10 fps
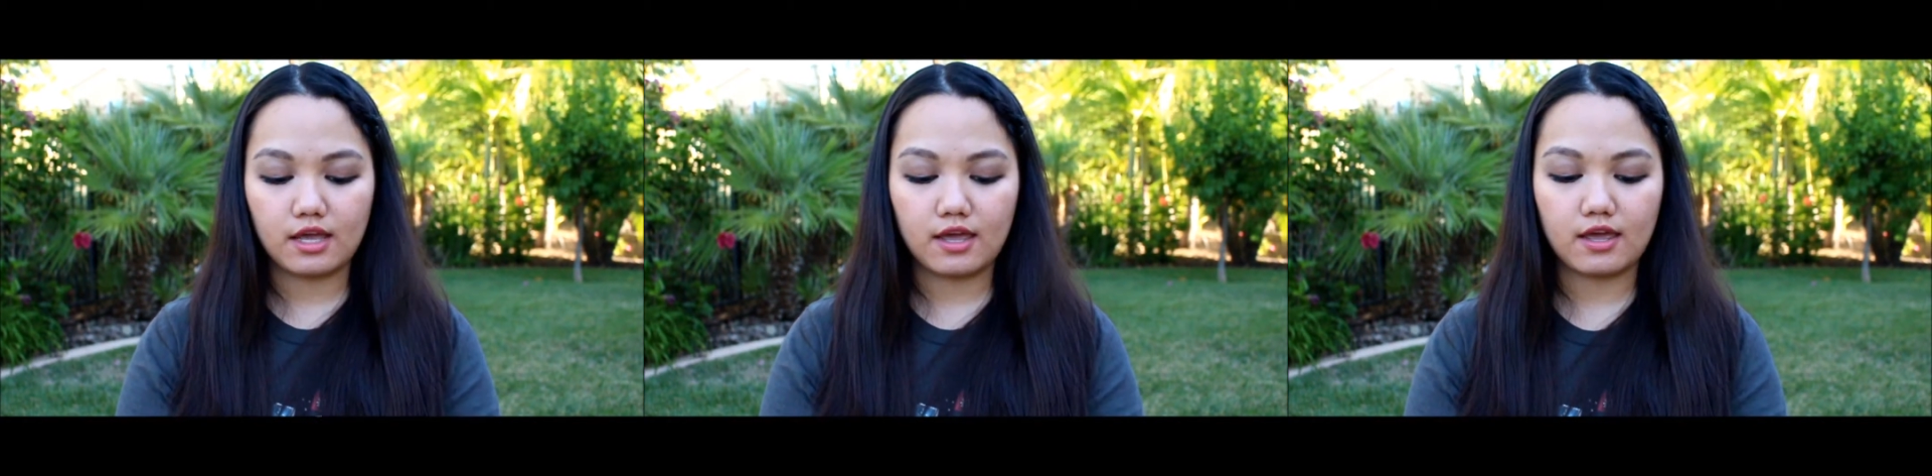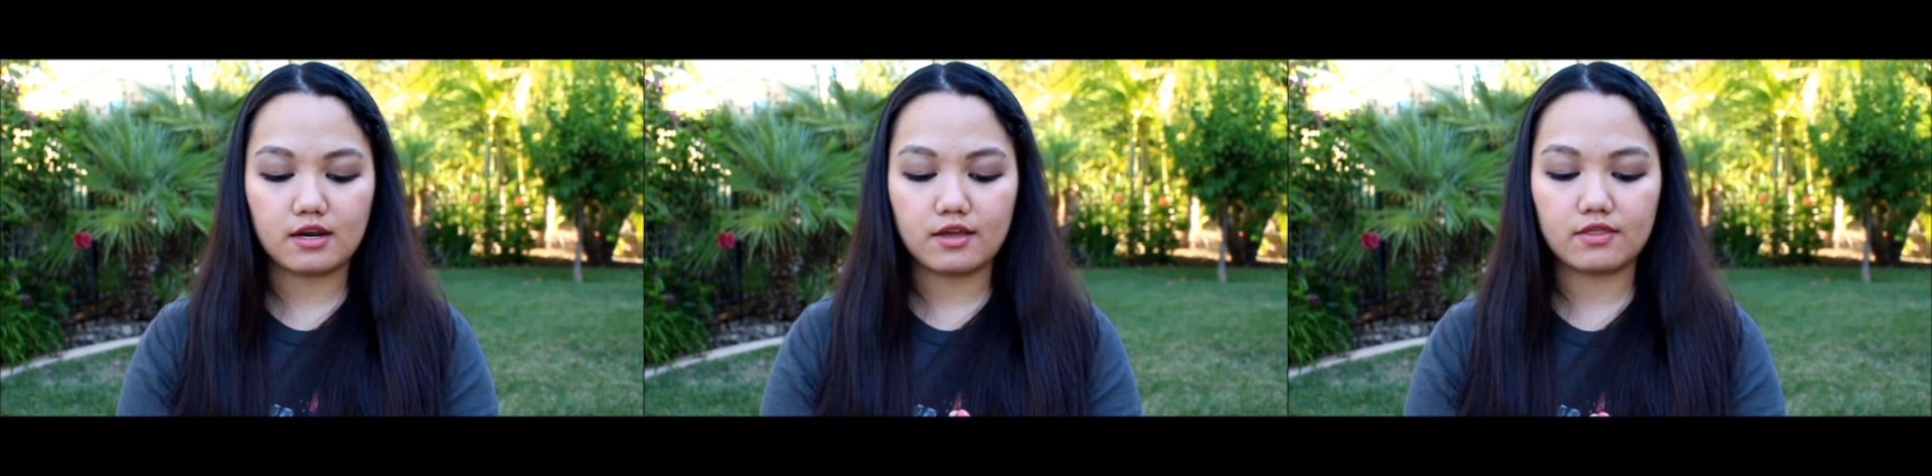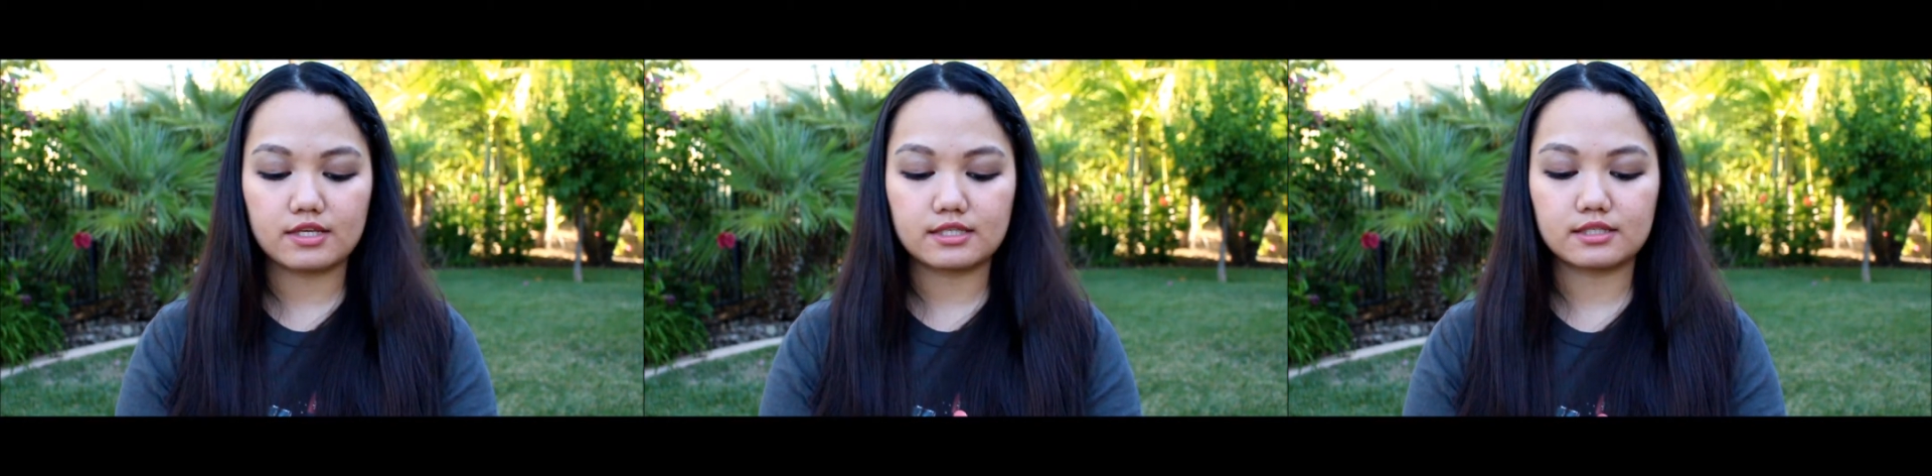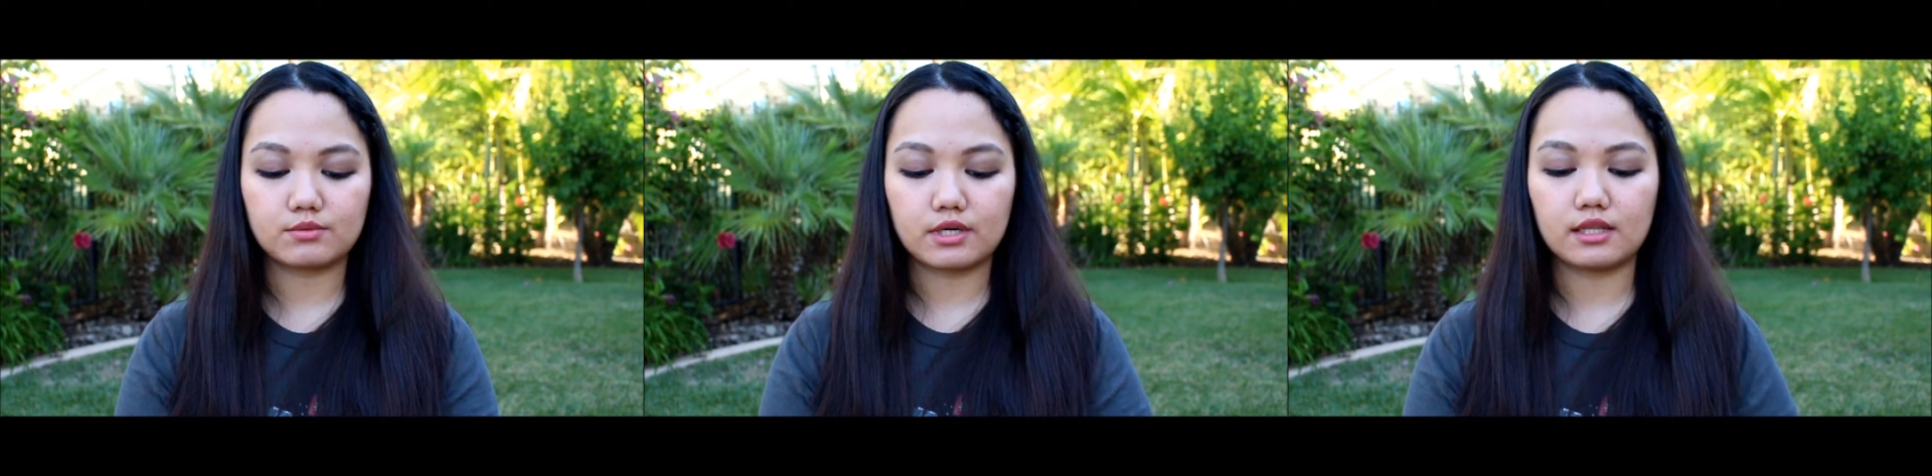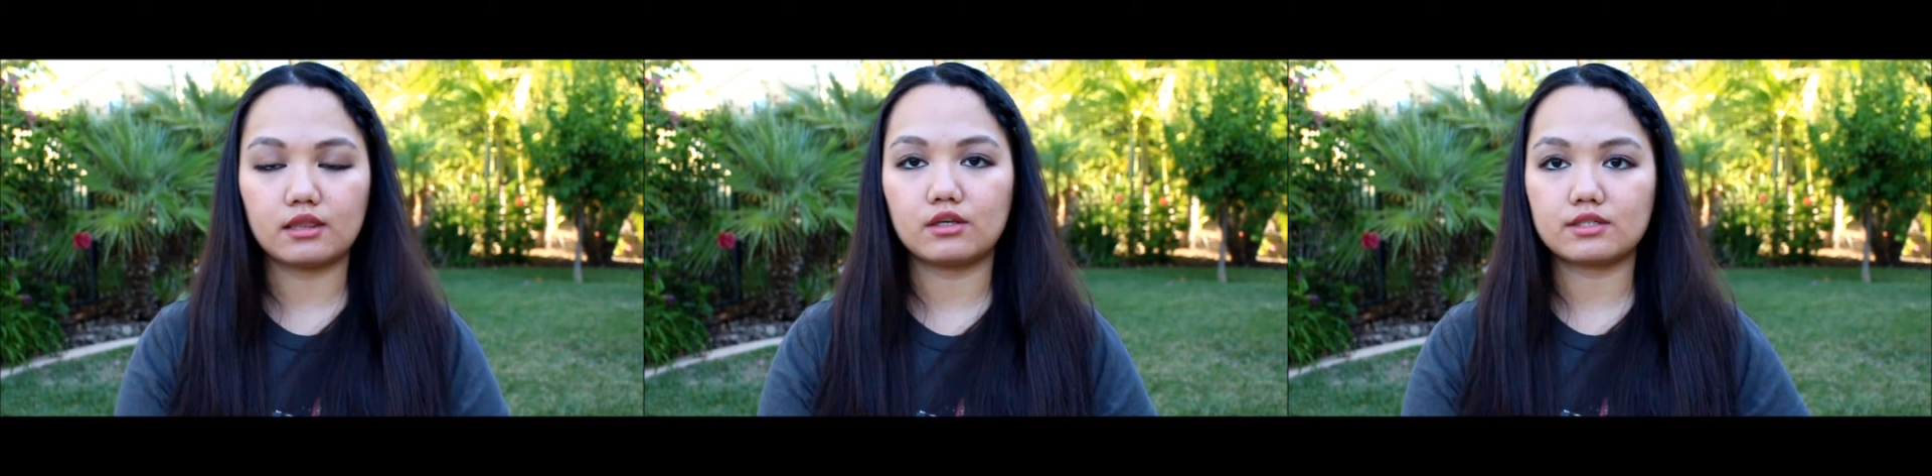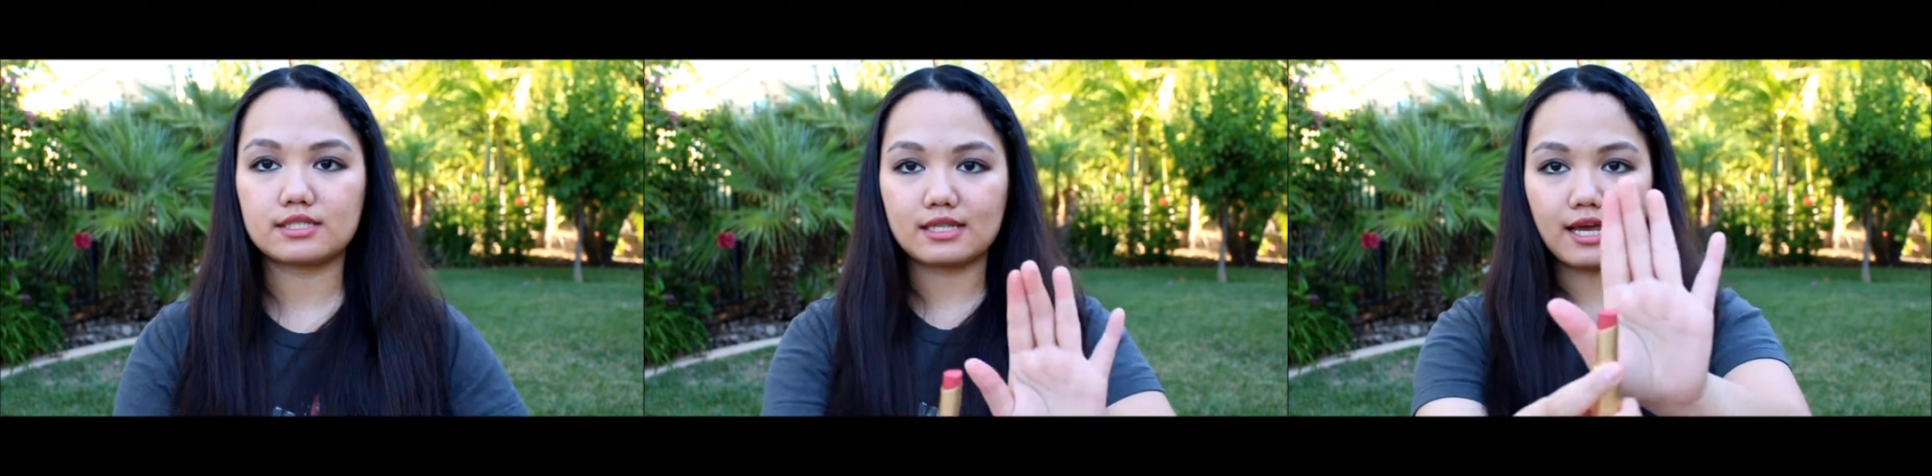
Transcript: and this is what it looks